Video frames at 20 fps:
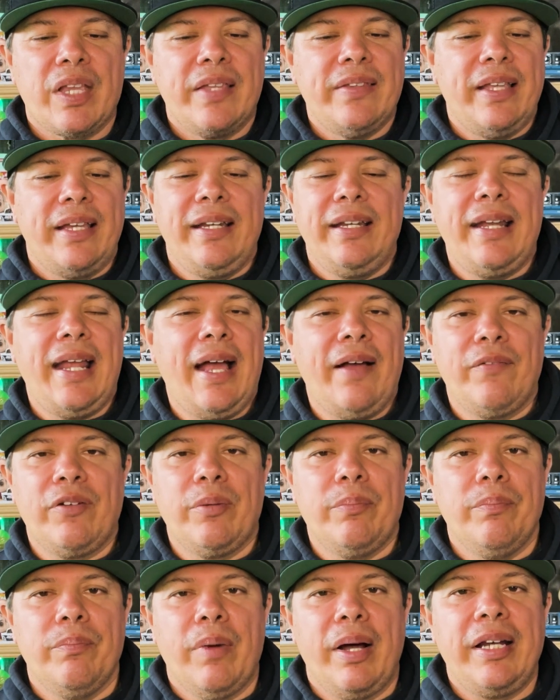They didn't have
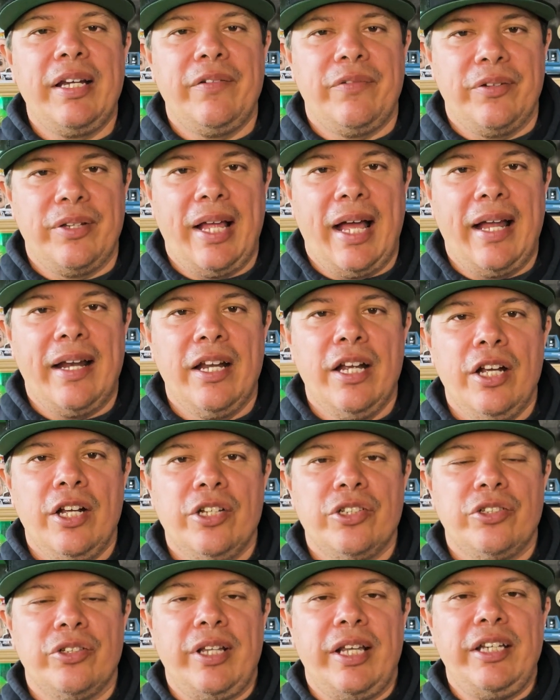money for that.
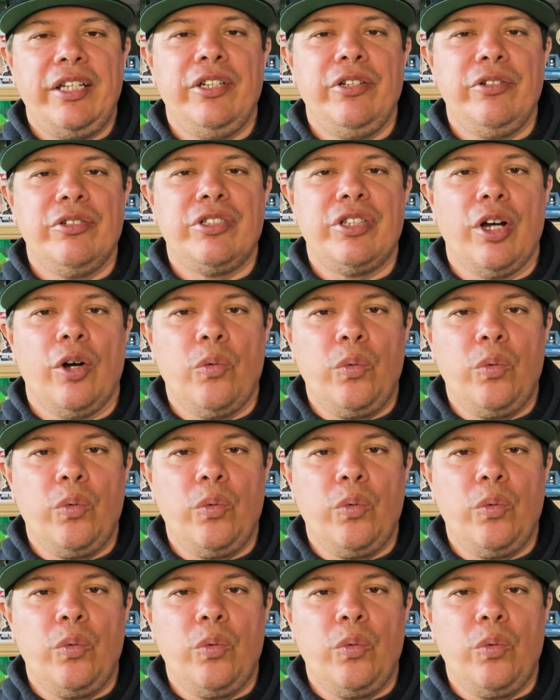So they used a